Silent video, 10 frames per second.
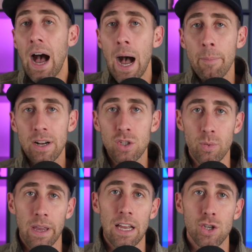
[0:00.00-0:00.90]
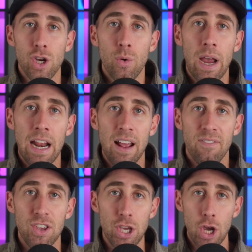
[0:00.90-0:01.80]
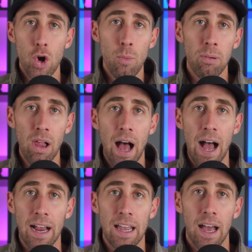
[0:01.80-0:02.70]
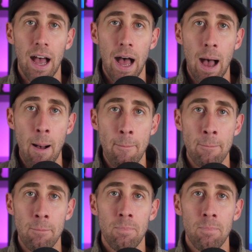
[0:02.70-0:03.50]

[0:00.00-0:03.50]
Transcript: I'm going to swing at you, and if you block, um,